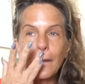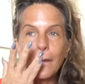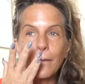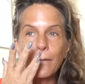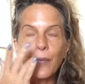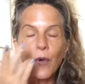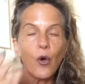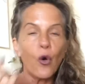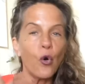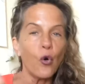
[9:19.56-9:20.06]

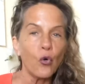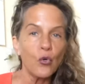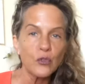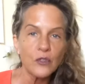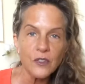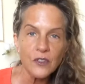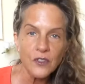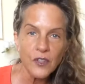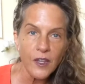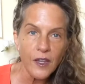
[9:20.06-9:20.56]

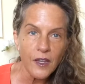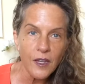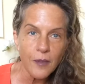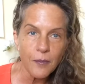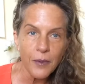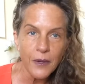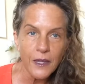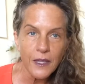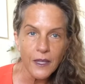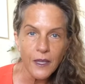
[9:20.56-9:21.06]
beholden to
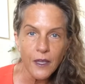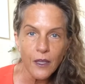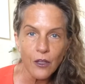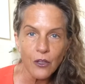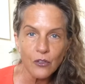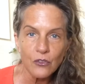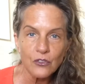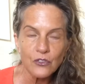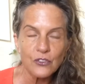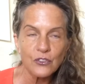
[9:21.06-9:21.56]
anybody
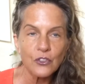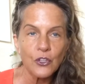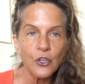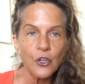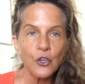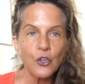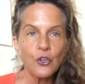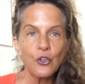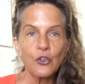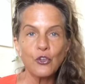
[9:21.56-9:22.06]
else.
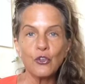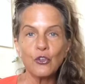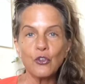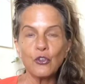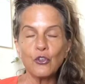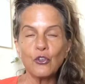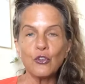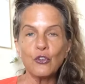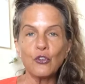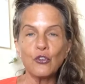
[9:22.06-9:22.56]

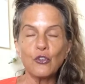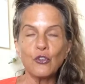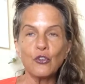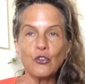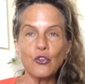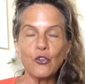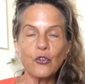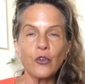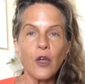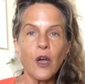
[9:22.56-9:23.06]

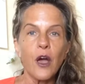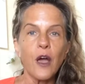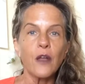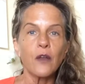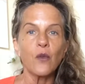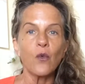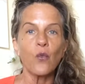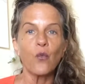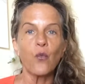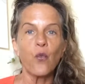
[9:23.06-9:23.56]
You're not
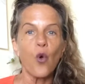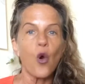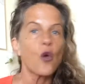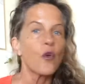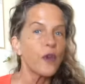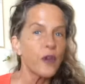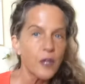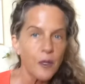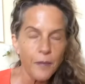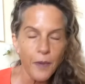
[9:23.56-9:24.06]

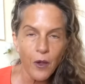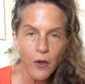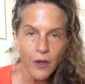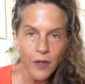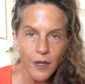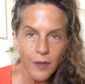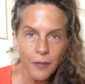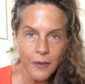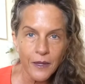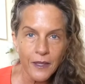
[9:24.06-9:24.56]
worried about
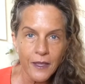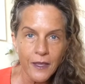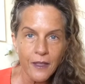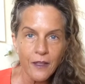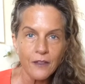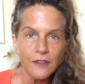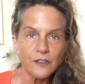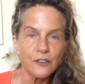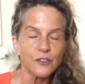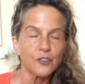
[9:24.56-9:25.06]
anybody
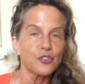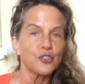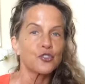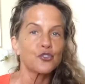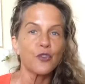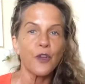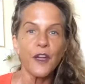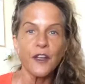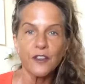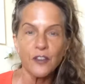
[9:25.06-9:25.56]
else,
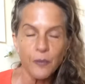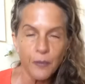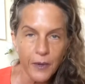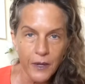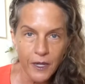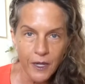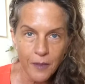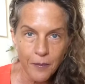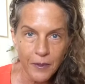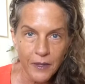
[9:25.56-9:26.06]
distracted by
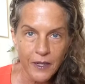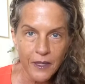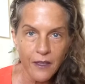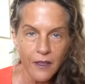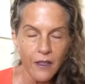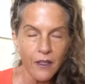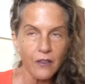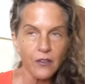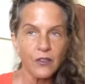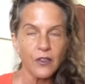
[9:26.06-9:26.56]
anybody
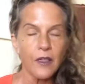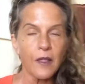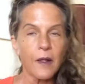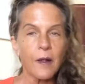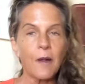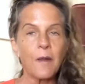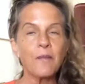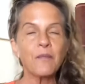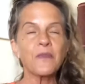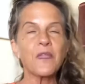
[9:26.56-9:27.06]
else.
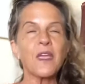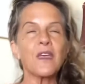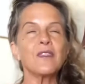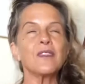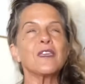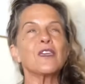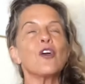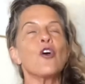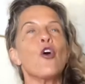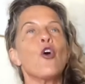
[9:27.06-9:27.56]
And
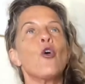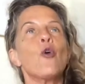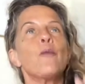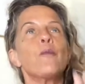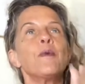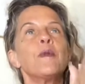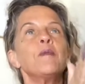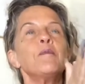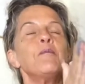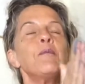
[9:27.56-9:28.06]
the
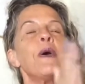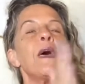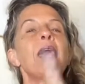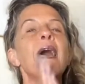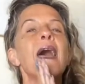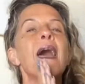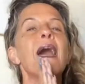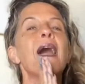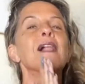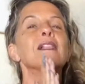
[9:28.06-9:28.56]
open
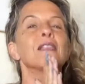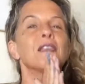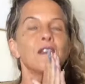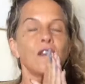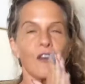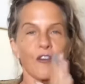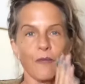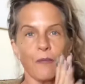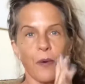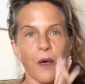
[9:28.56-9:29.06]
palette
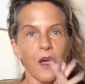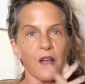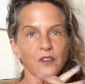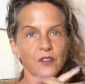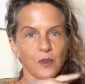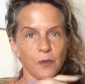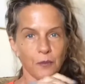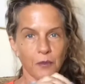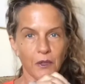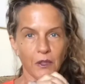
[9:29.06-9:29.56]
of
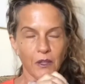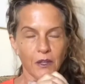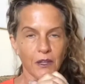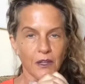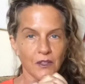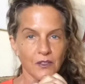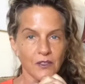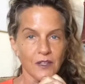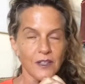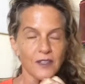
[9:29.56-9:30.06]

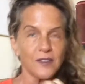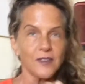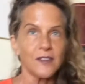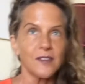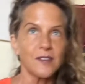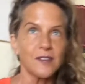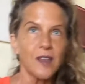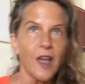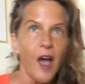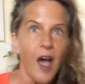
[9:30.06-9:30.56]
possibilities is
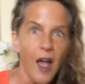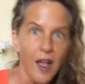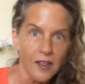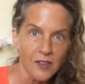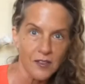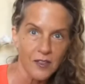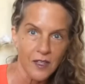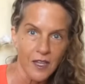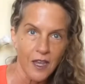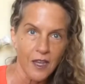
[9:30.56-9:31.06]

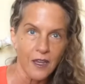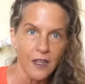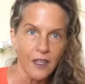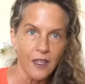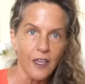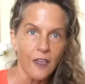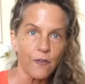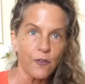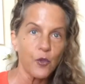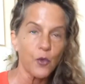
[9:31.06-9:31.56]
intoxicating.
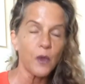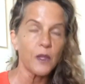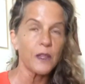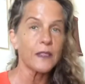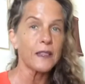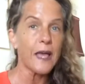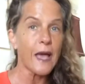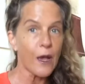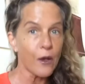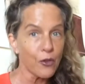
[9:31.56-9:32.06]
If you
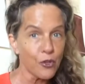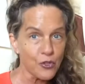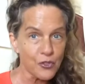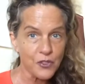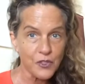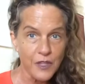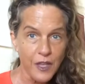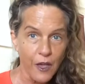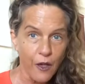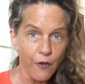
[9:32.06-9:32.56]
allow
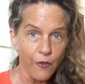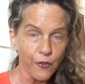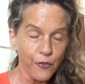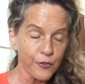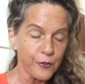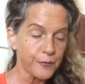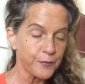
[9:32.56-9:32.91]
yourself